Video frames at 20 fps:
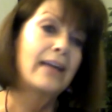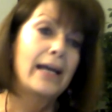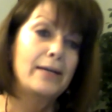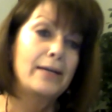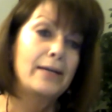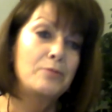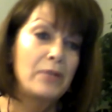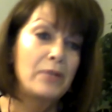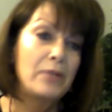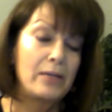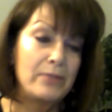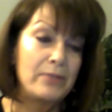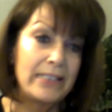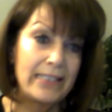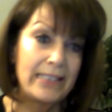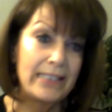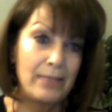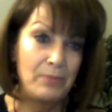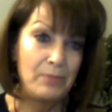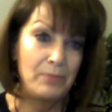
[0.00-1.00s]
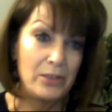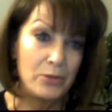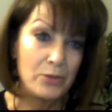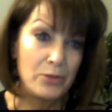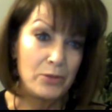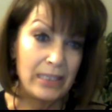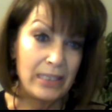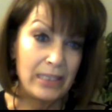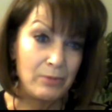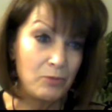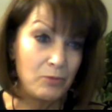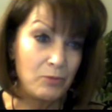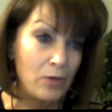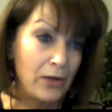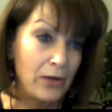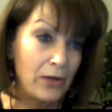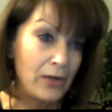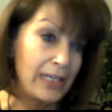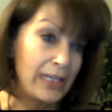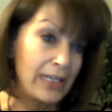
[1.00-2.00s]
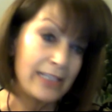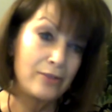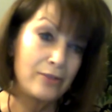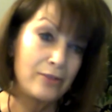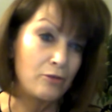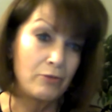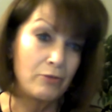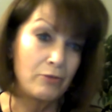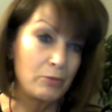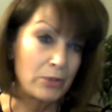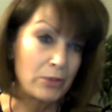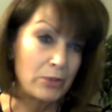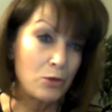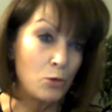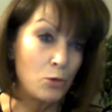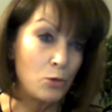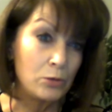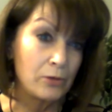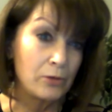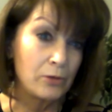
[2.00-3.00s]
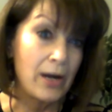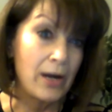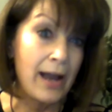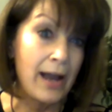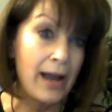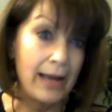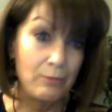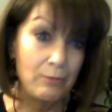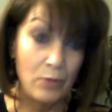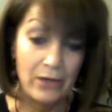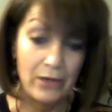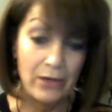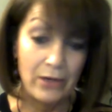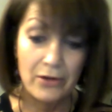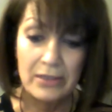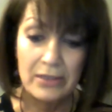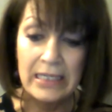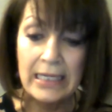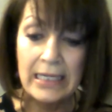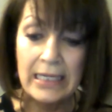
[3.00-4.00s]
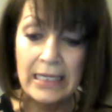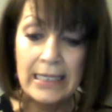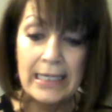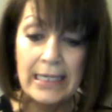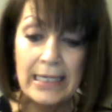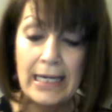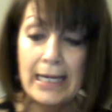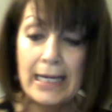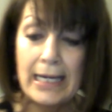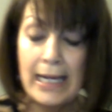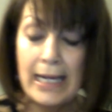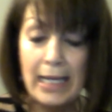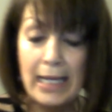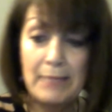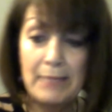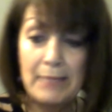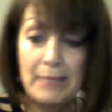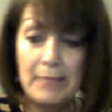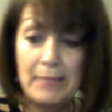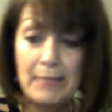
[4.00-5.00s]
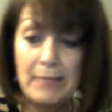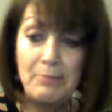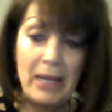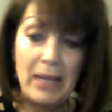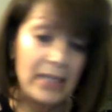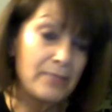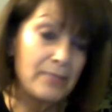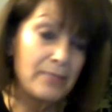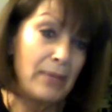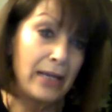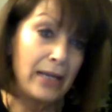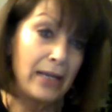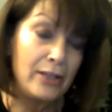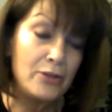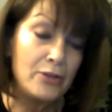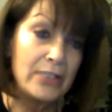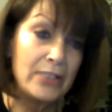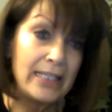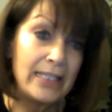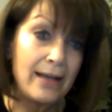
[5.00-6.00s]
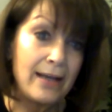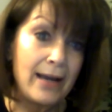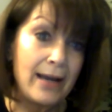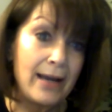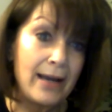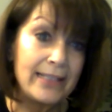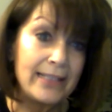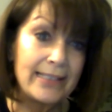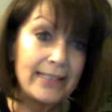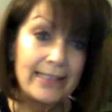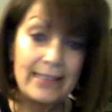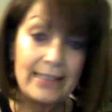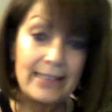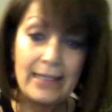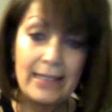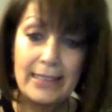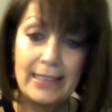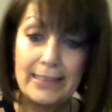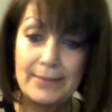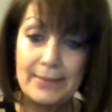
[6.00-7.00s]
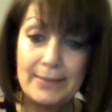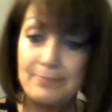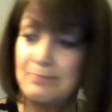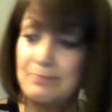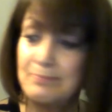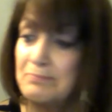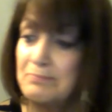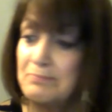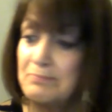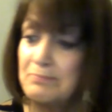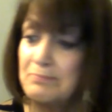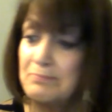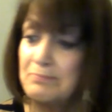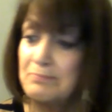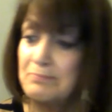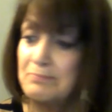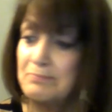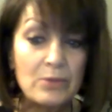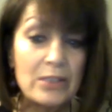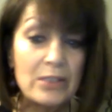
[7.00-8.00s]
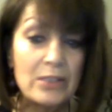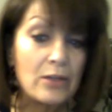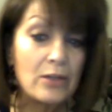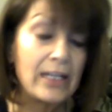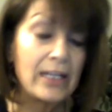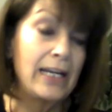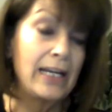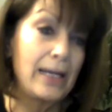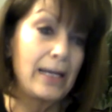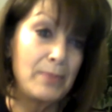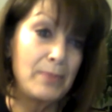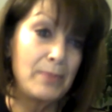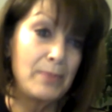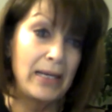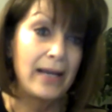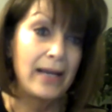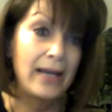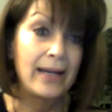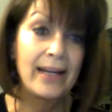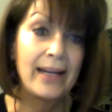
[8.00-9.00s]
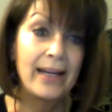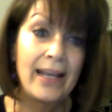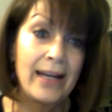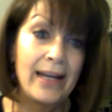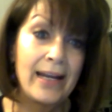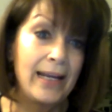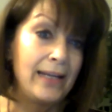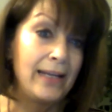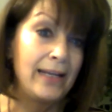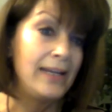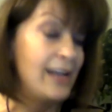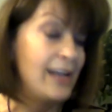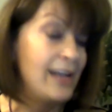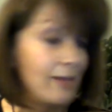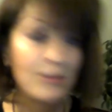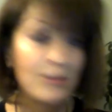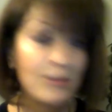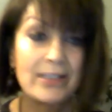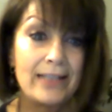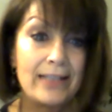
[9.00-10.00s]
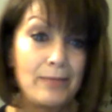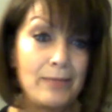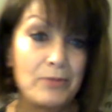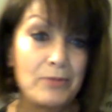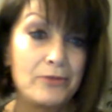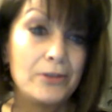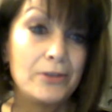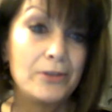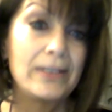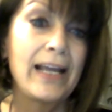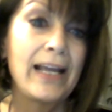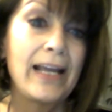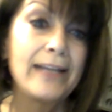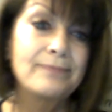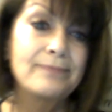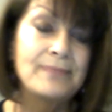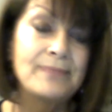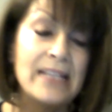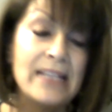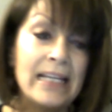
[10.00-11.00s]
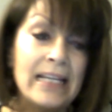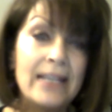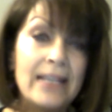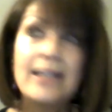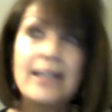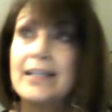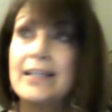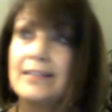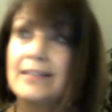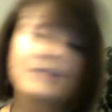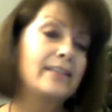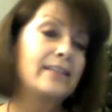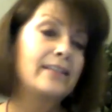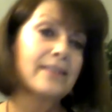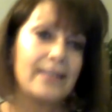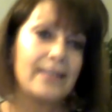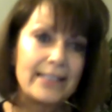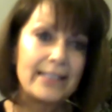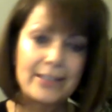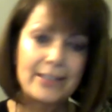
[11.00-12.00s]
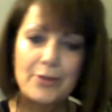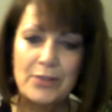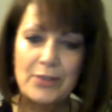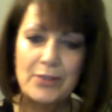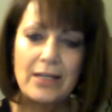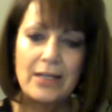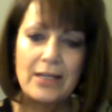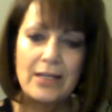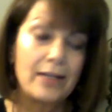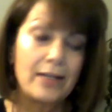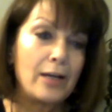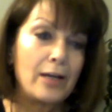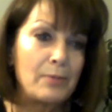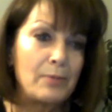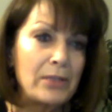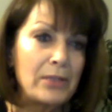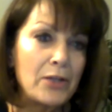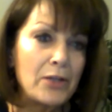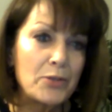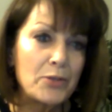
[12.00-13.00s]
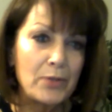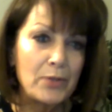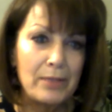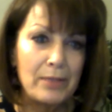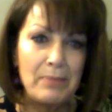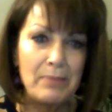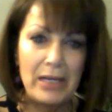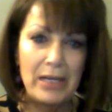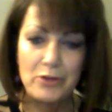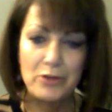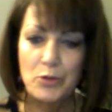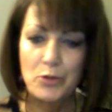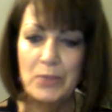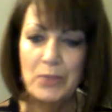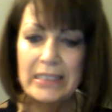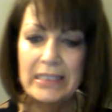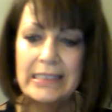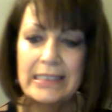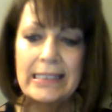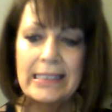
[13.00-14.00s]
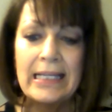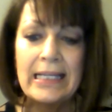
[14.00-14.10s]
when I would step into a tub of water, and I didn't know if it was cold or hot water. I had back-to-back UTIs. Always was on an antibiotic, and I never slept a full night. And the list goes on and on, but those were the major ones.